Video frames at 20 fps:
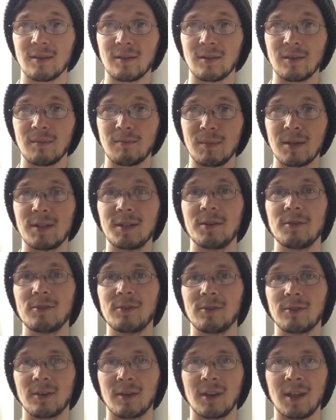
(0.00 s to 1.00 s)
material
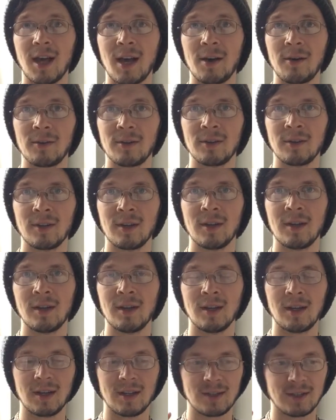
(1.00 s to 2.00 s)
cloud,
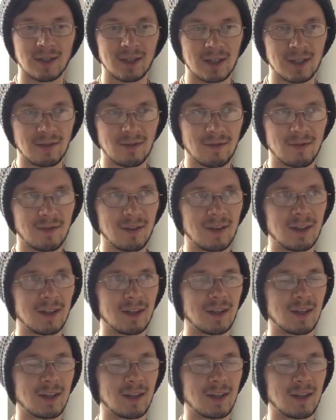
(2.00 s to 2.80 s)
it started to fill it